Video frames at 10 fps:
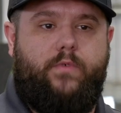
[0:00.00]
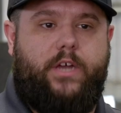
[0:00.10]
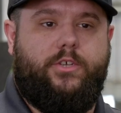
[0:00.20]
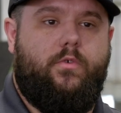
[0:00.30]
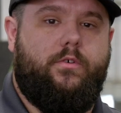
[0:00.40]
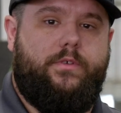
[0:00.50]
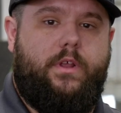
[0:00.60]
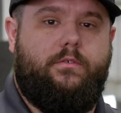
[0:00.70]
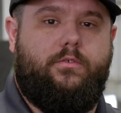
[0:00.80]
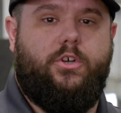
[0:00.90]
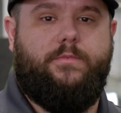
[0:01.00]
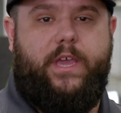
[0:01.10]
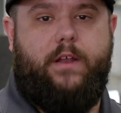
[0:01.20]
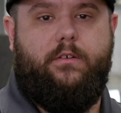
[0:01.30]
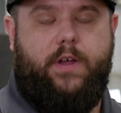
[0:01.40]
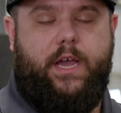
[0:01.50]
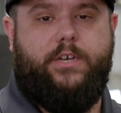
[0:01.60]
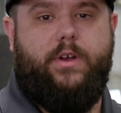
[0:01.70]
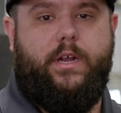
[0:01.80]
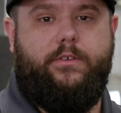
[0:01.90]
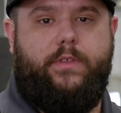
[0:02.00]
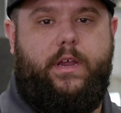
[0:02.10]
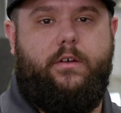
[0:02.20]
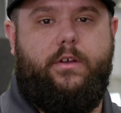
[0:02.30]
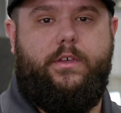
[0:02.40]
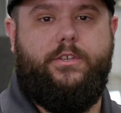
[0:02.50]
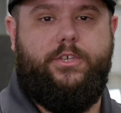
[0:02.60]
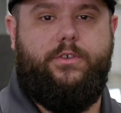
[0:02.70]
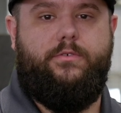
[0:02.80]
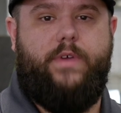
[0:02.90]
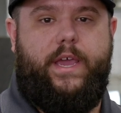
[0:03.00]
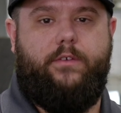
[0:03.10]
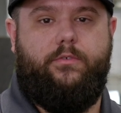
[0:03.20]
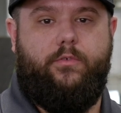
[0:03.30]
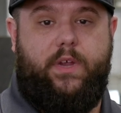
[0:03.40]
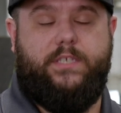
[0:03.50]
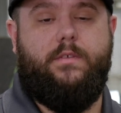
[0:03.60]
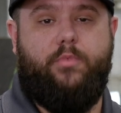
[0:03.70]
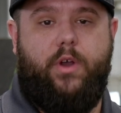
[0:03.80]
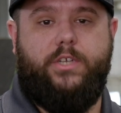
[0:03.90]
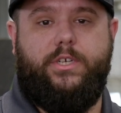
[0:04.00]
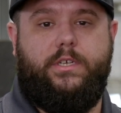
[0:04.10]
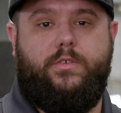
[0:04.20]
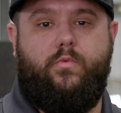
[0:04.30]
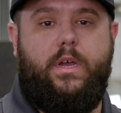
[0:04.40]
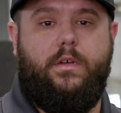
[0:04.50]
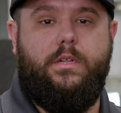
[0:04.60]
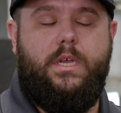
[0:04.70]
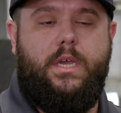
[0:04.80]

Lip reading: We actually worked with another large mechanical contractor in the area to handle the rest of the project as well.